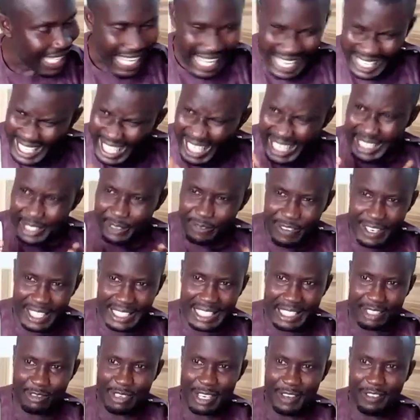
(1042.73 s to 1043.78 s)
I like the fact
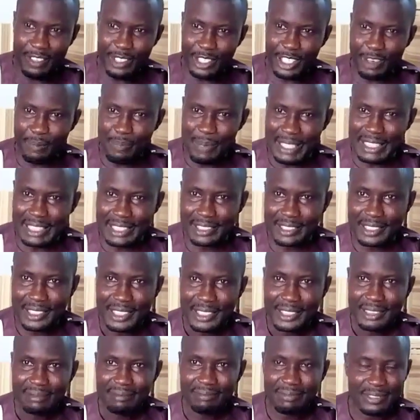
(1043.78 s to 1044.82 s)
that we have a lot of persons
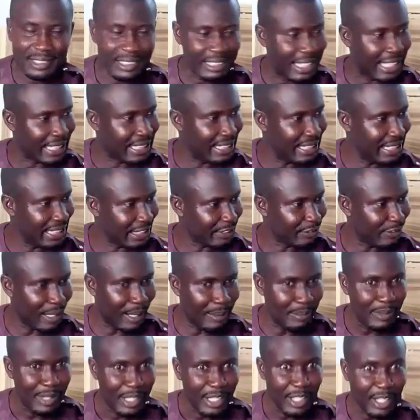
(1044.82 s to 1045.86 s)
getting this
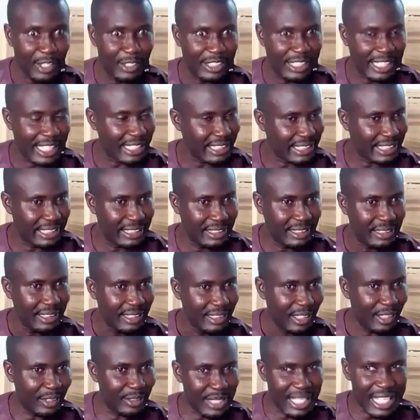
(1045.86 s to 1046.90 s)
form, contesting
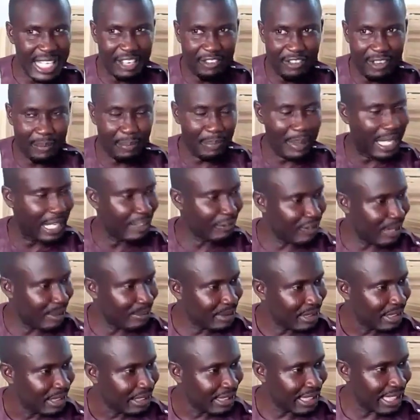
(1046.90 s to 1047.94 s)
on the different
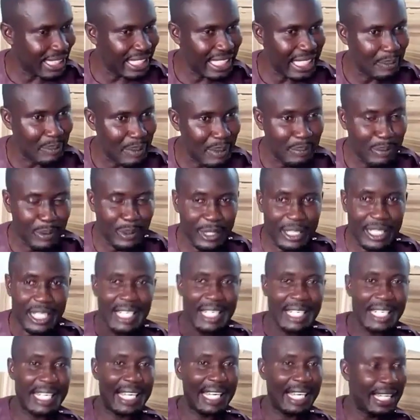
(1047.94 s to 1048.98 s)
platforms, telling the people
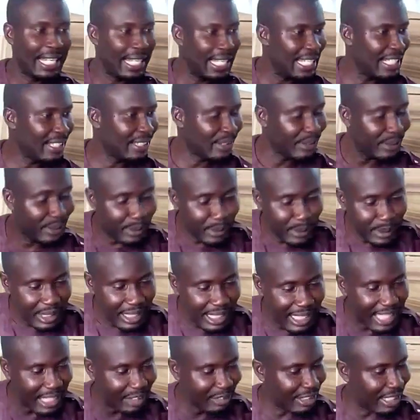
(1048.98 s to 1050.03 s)
they are here
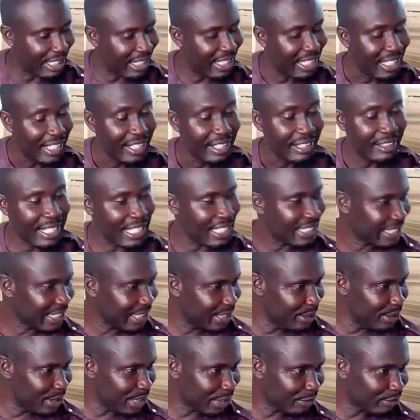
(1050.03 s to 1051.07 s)
to actually
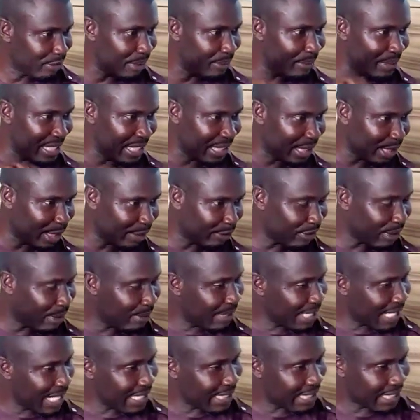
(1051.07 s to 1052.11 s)
rescue us from this or
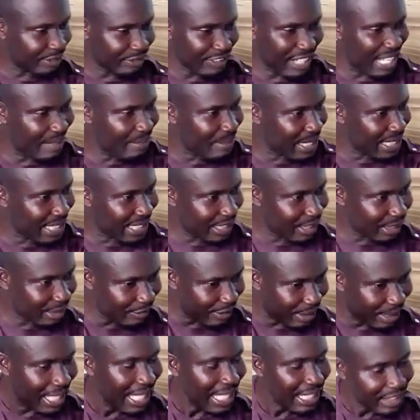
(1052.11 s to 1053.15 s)
from that, divine mandate of
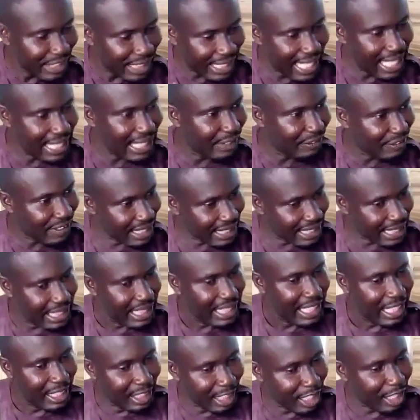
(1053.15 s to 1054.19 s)
God. So I like the fact
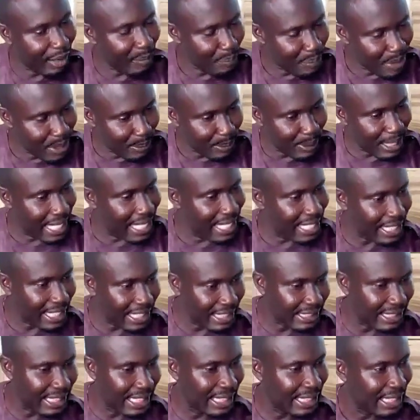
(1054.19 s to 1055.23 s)
that a lot of people are
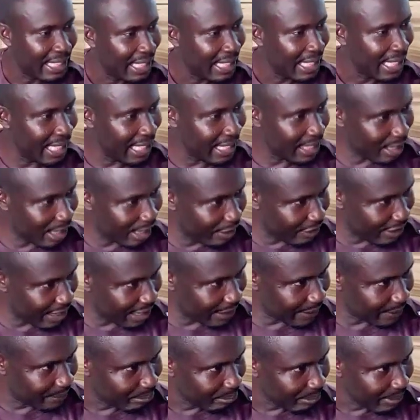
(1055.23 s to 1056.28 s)
interested in
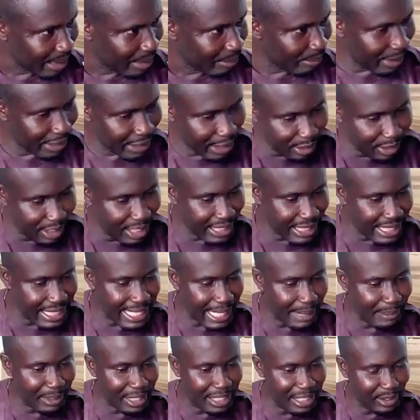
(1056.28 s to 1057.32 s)
governance. But the only thing
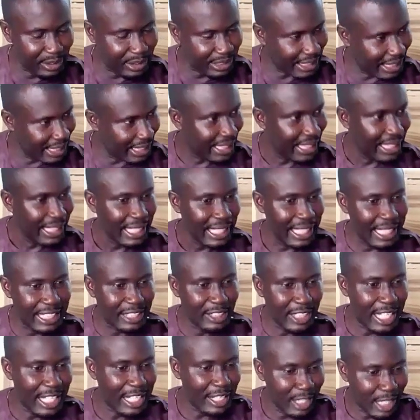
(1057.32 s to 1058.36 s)
I'm going to say, it is
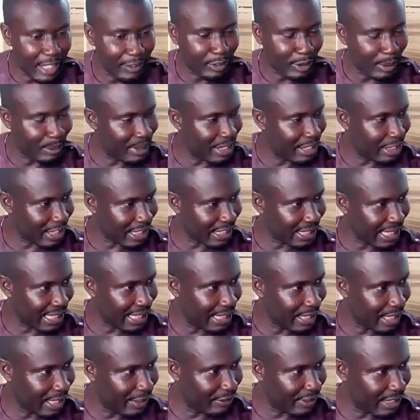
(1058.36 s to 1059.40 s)
not enough to be
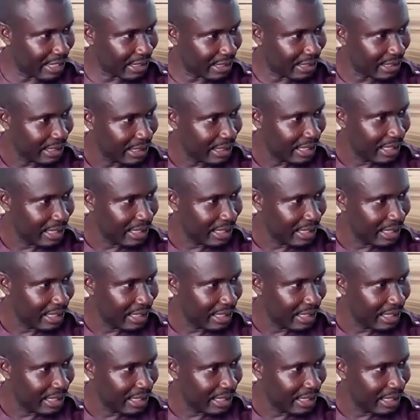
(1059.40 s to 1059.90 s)
interested in governance.